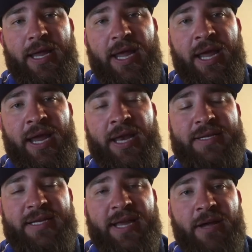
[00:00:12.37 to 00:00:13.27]
and
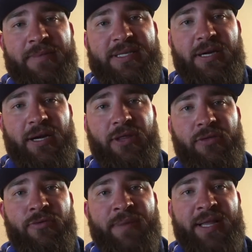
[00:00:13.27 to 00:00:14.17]
today I'll be talking
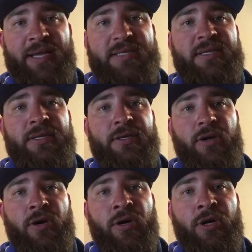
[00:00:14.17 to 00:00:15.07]
through my lesson
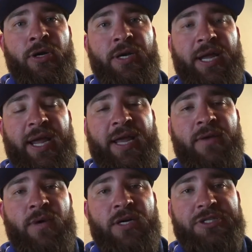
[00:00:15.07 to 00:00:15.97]
on hand
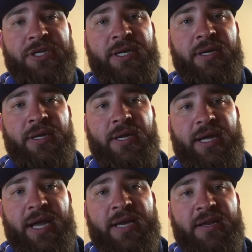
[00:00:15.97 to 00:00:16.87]
washing
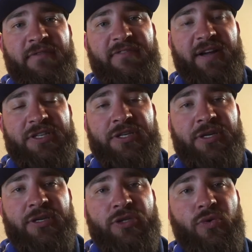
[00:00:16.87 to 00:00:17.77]
and infection
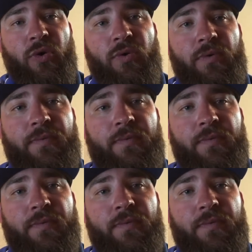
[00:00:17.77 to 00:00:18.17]
control.